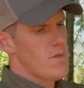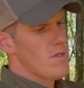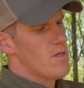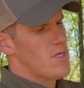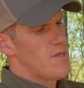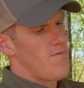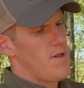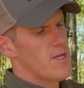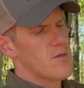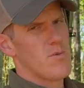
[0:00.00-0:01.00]
because it's
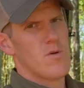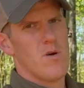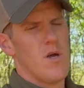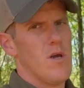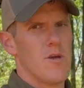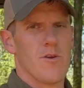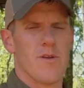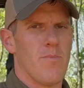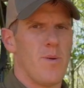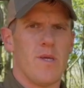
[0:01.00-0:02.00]
flexible. You're
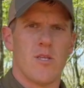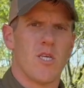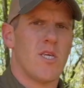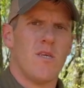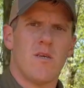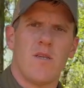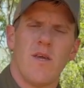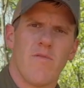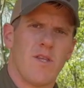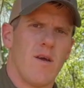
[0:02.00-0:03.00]
going to pinch skin
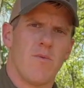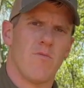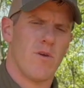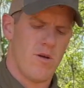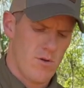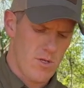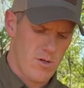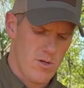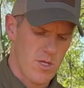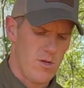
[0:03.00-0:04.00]
every time you
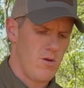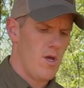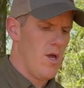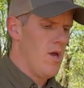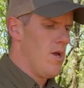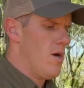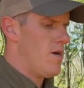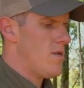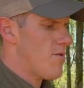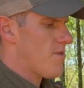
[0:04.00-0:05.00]
reholster. So
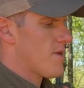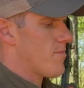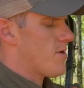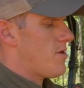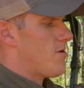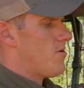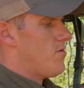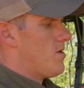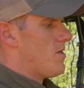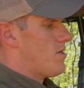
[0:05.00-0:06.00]
another thing I'm going to
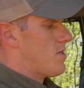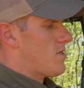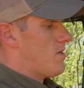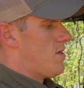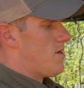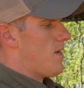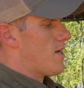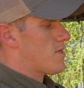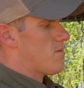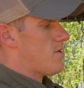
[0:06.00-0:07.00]
do is
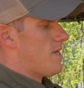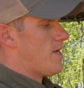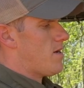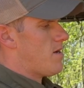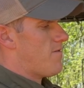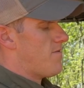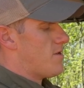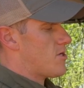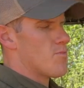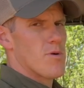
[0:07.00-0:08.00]
knock some of that off
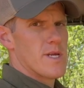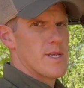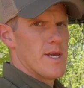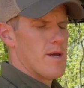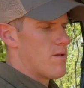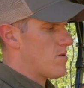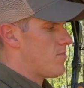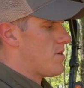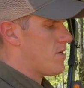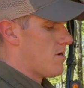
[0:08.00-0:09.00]
and just bring it down a little
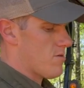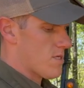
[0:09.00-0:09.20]
bit on the